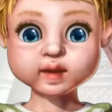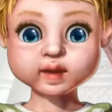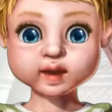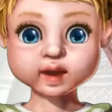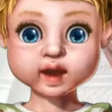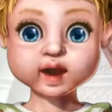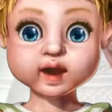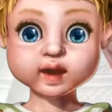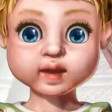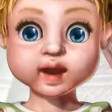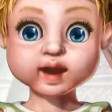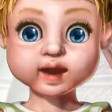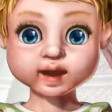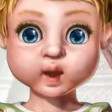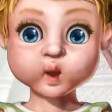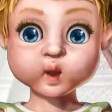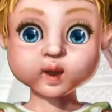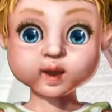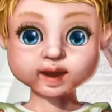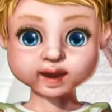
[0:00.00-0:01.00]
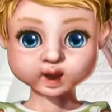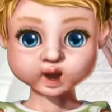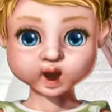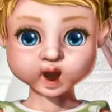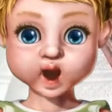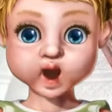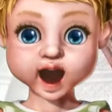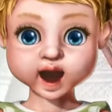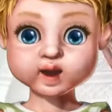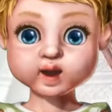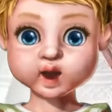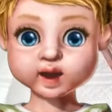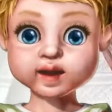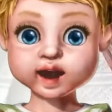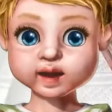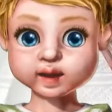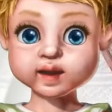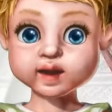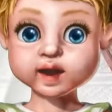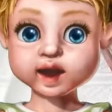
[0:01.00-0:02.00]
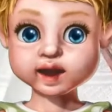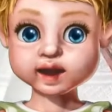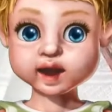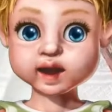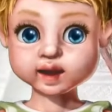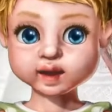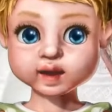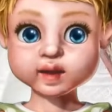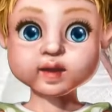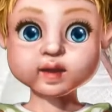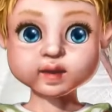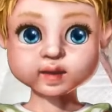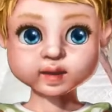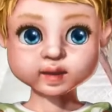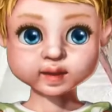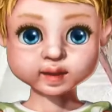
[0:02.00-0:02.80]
And then you make sure everything is equal.